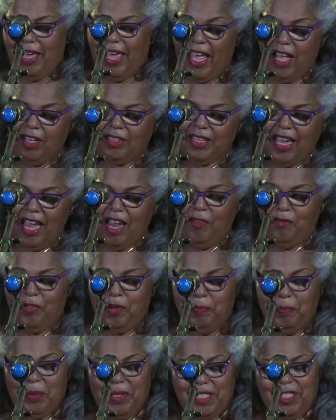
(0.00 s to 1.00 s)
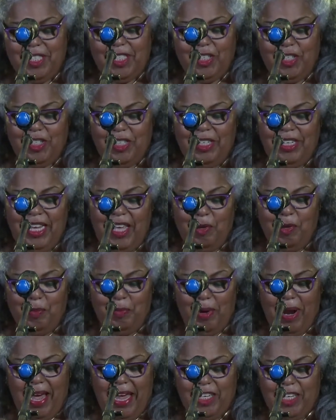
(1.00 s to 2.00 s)
held every position in the
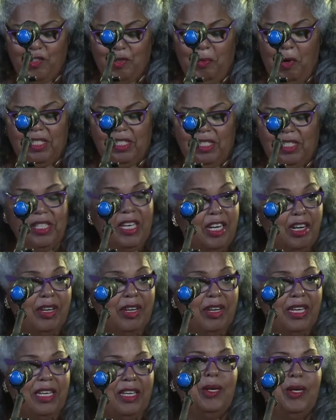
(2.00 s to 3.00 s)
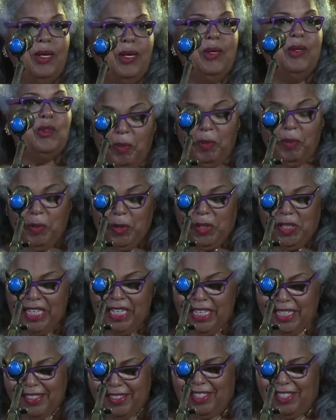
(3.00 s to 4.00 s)
branch, from auxiliary to
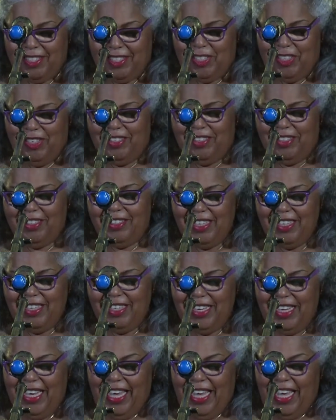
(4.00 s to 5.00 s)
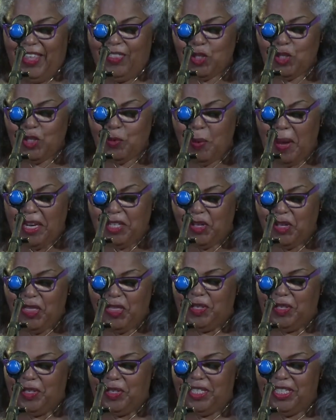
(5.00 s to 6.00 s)
personal assistant. In the
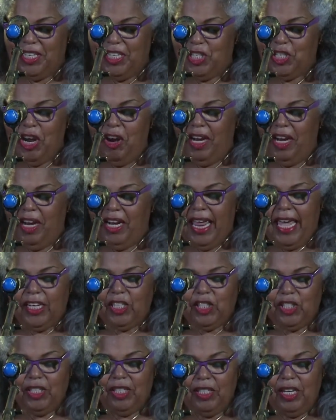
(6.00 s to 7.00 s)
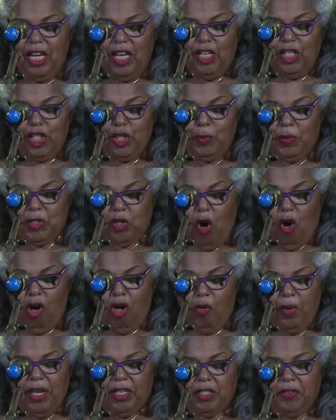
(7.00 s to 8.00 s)
2013 general election, she was
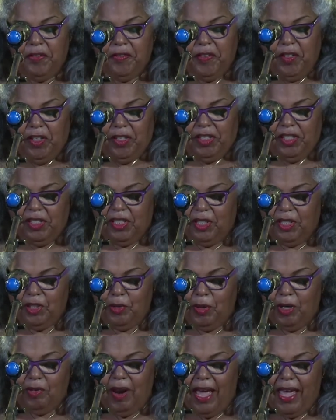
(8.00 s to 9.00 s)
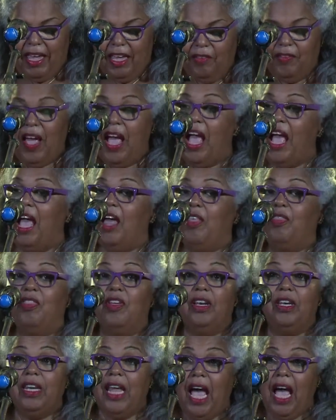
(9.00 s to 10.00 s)
always first to arrive and
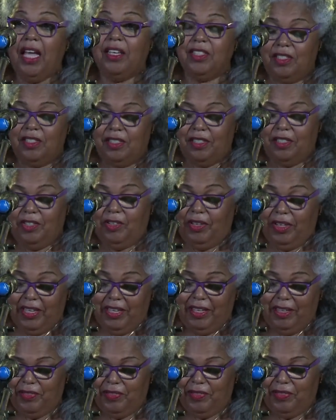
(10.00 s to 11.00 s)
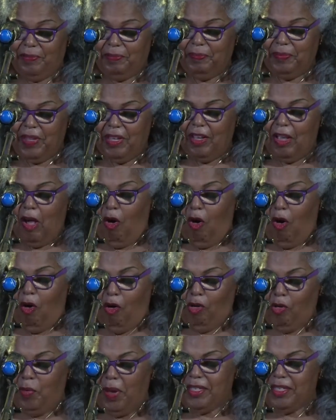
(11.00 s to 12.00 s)
the last to leave,
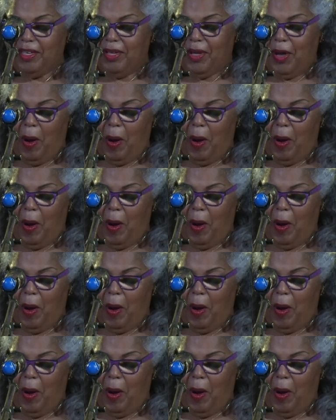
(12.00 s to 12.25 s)
always